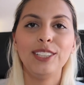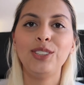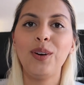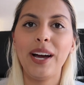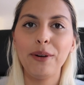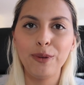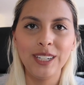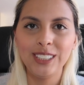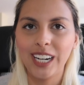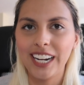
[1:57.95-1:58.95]
So I
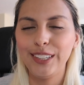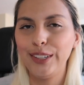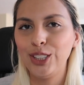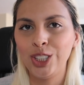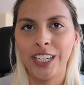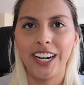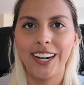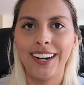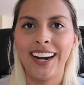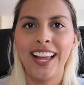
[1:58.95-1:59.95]
wish I could
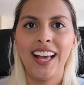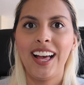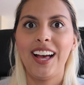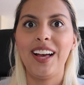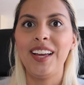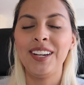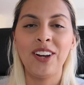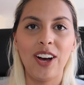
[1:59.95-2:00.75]
share an